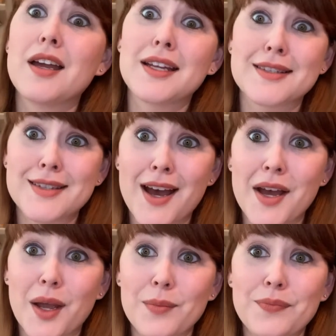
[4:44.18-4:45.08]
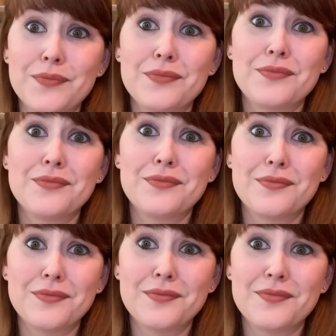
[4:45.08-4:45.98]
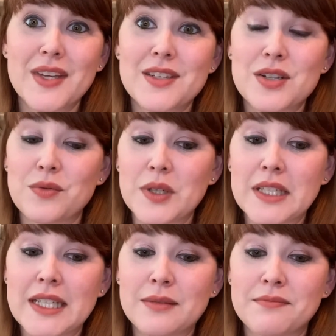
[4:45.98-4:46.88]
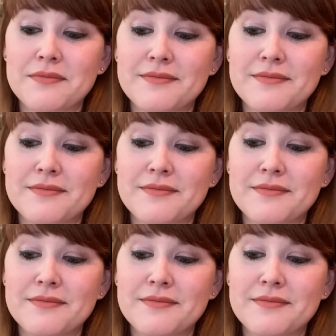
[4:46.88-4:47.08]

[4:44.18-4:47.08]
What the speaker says: it's time to really,